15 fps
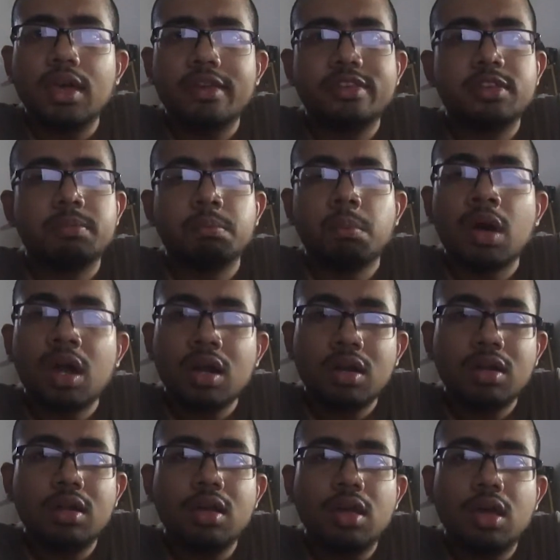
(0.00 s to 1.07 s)
Is it
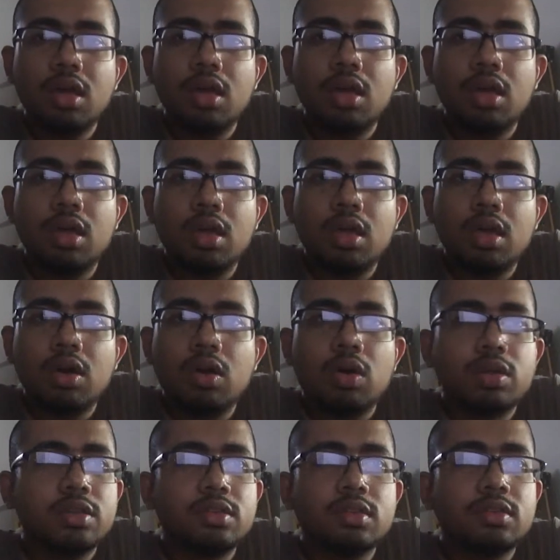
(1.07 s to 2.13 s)
mud?
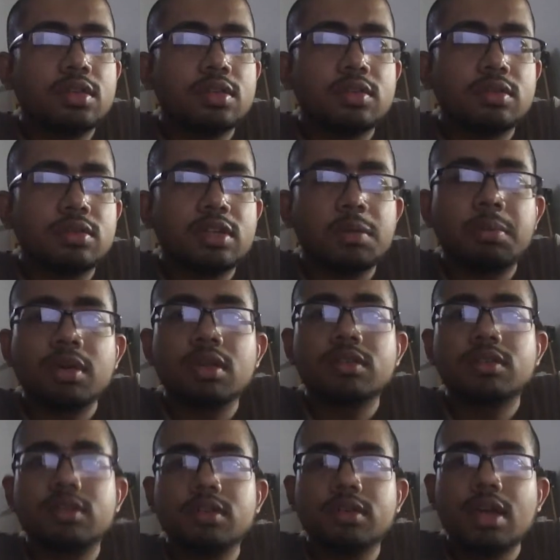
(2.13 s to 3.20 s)
or is it just typical
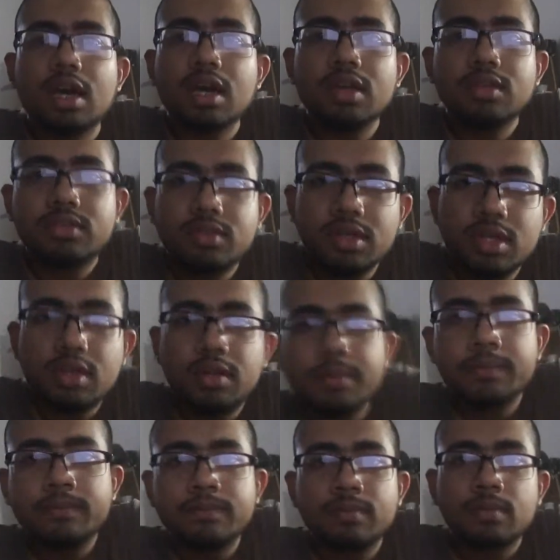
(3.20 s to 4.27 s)
Dhaka street?
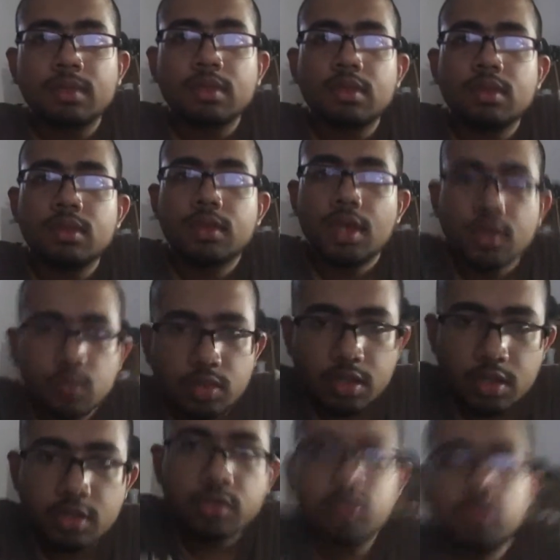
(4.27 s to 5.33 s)
That's what
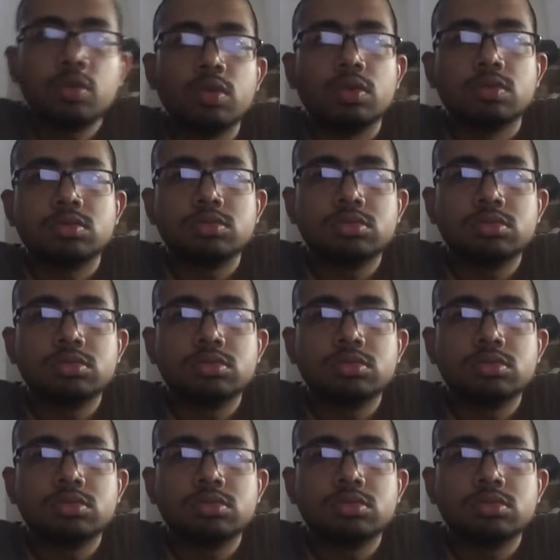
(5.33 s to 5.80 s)
I need to know.